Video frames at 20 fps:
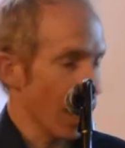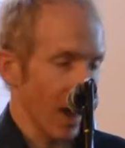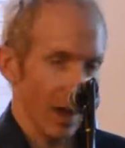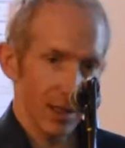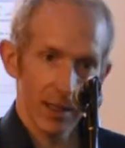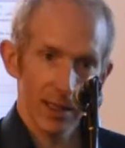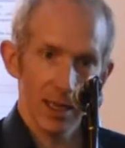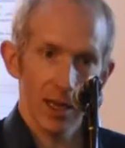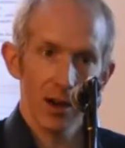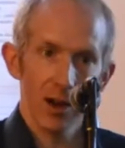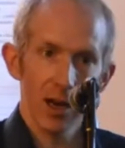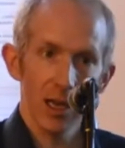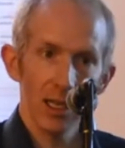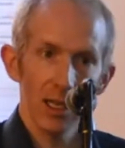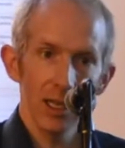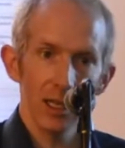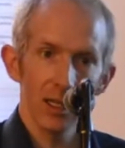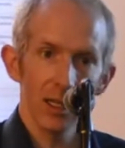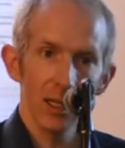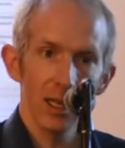As I said, our
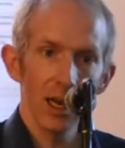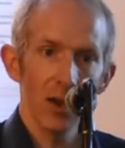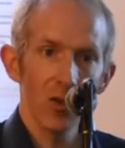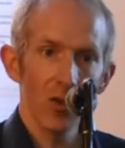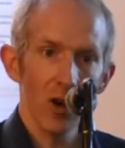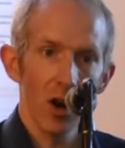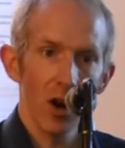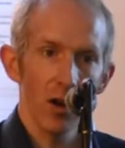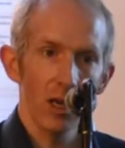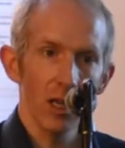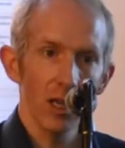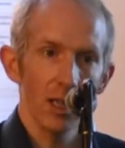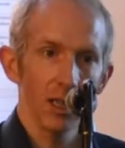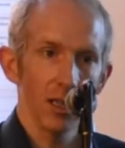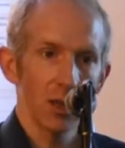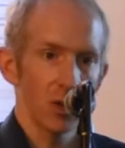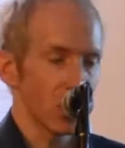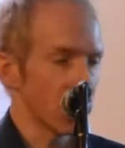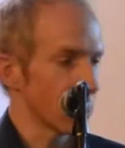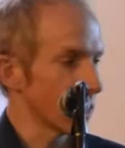idea is to deliver R&D
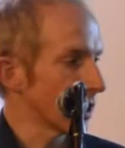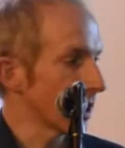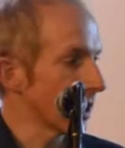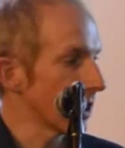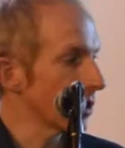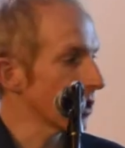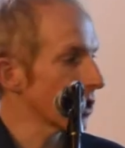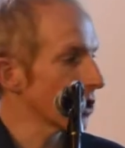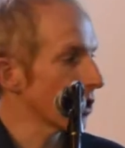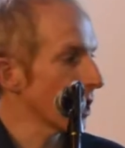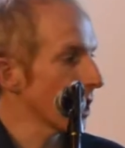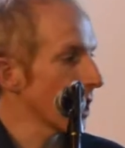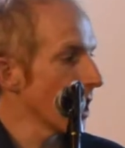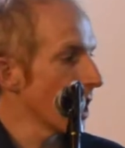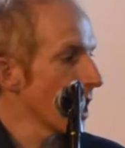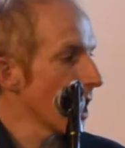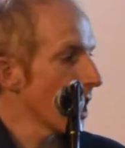solutions to industry.